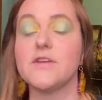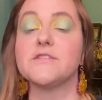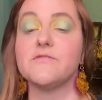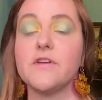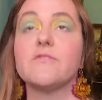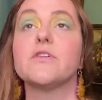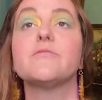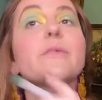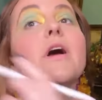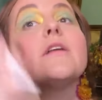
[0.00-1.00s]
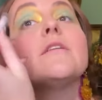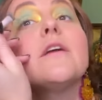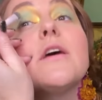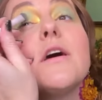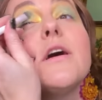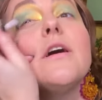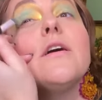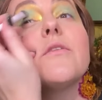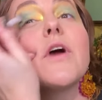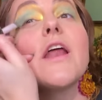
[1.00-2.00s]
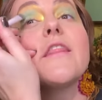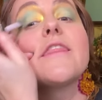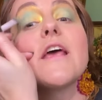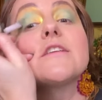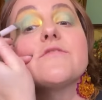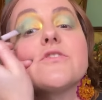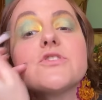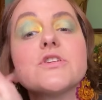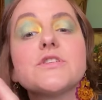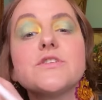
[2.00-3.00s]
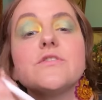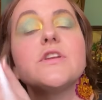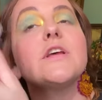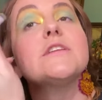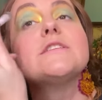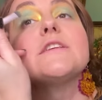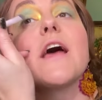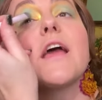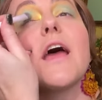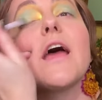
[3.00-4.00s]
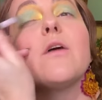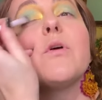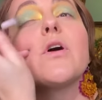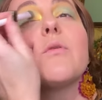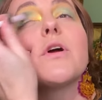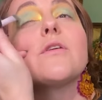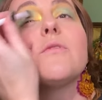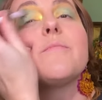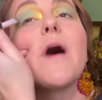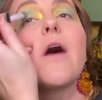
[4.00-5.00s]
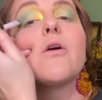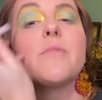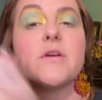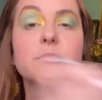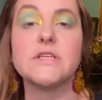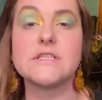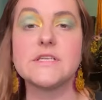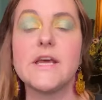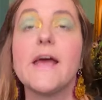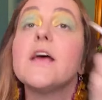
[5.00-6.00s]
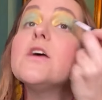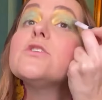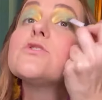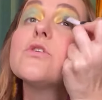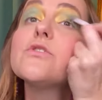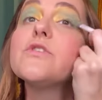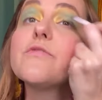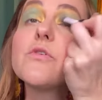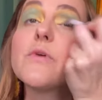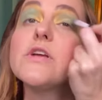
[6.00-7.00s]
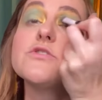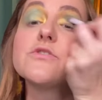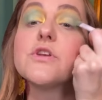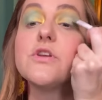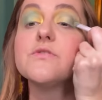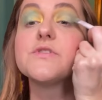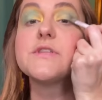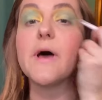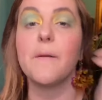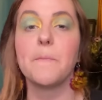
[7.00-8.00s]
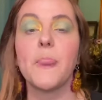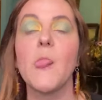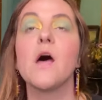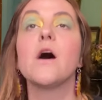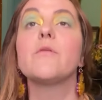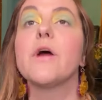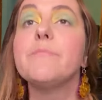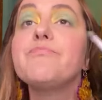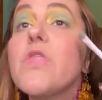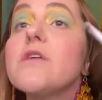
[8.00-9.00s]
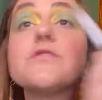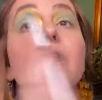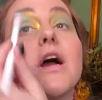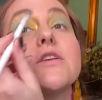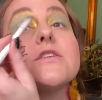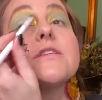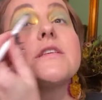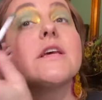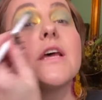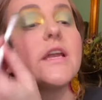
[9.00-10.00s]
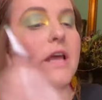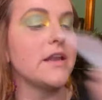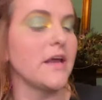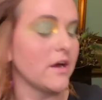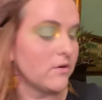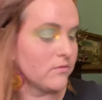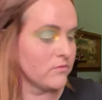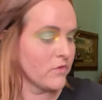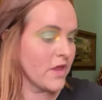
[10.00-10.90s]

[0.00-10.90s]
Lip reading: is a favorite of mine. All right, and thanks if you're just tuning in. Say hey, we are working with Power Pigments today, showing you different ways you can use them. All right, so I just did, and now